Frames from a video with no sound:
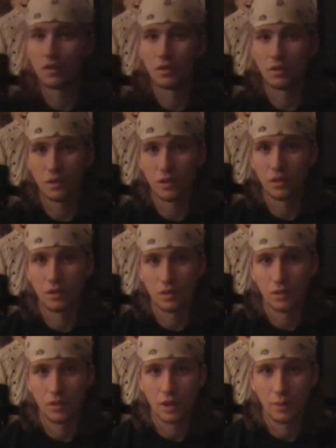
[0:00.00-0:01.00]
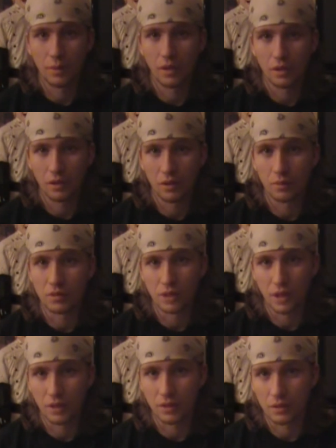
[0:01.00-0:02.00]
only thing good that came out of him was
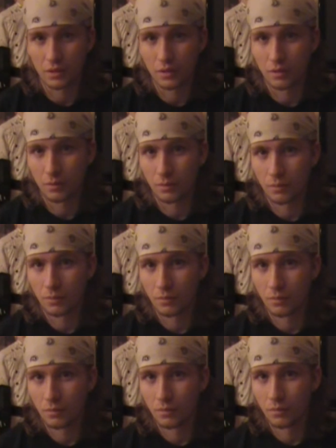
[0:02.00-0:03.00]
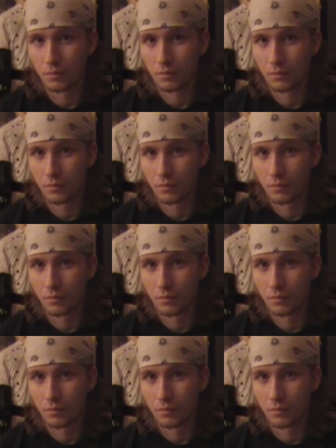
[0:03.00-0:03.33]
silence. Uh,